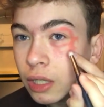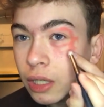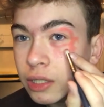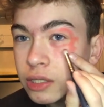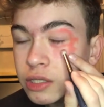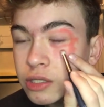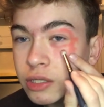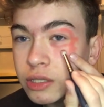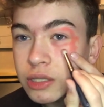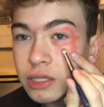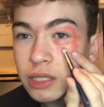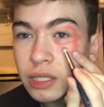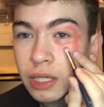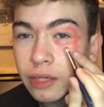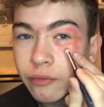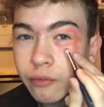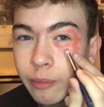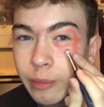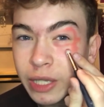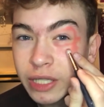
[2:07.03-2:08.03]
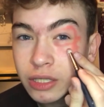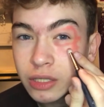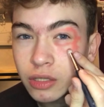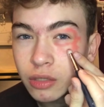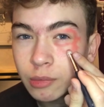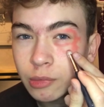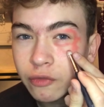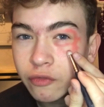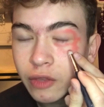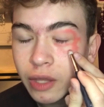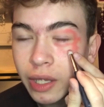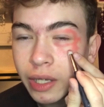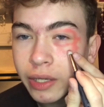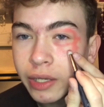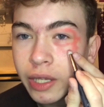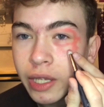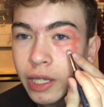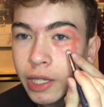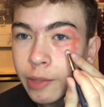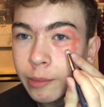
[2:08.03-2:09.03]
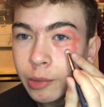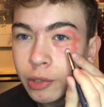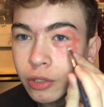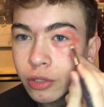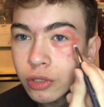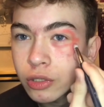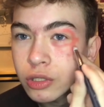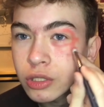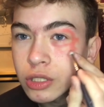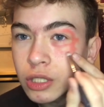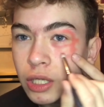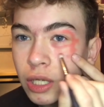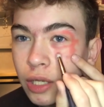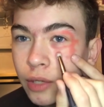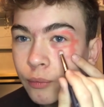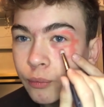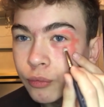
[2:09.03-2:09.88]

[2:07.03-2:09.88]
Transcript: as you can see, I've missed some of that because